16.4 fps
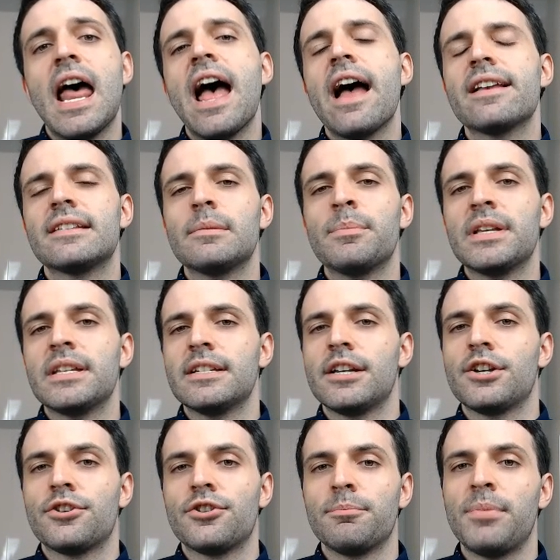has a
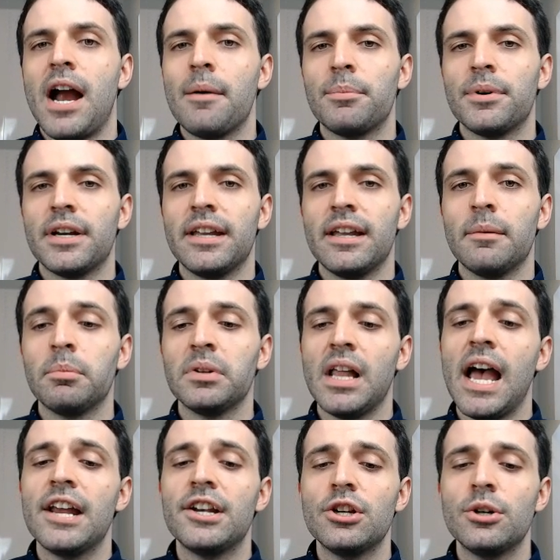position property
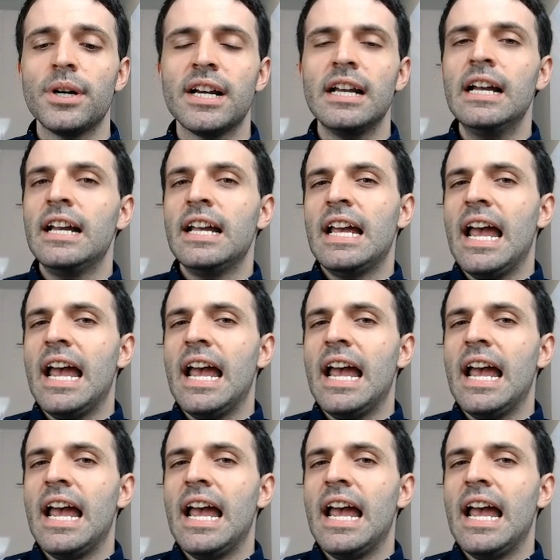applied to it,